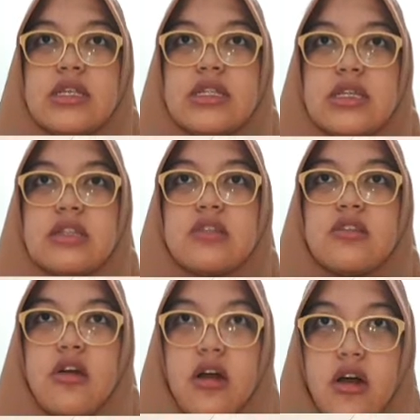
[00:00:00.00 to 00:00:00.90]
is an
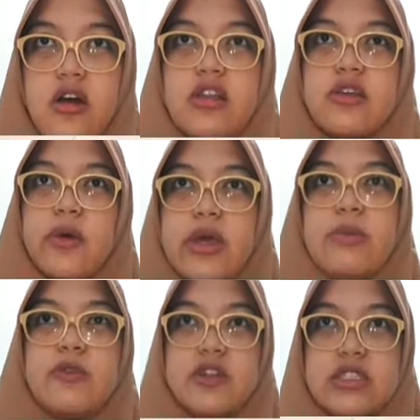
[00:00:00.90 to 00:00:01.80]
ongoing
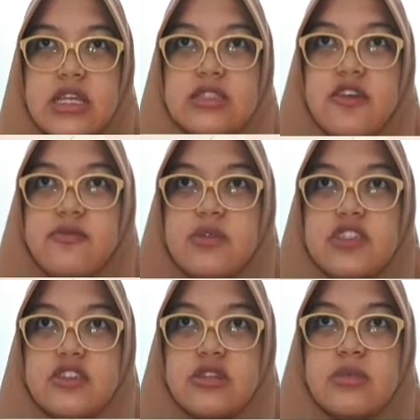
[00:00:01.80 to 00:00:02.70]
process of
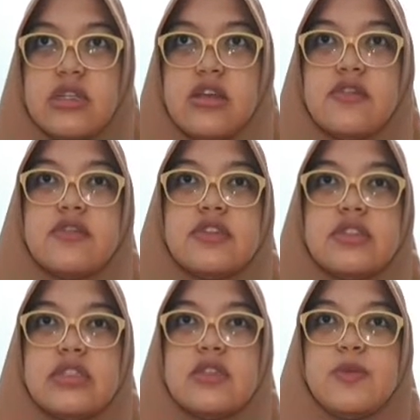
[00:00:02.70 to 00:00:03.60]
measurement of
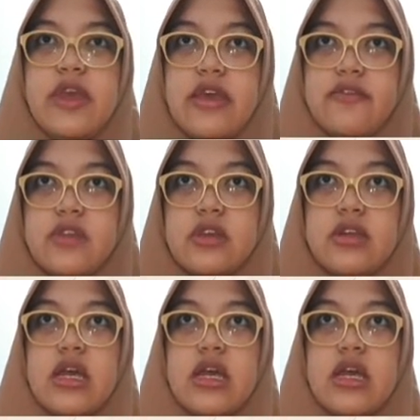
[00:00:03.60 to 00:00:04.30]
students' behavior,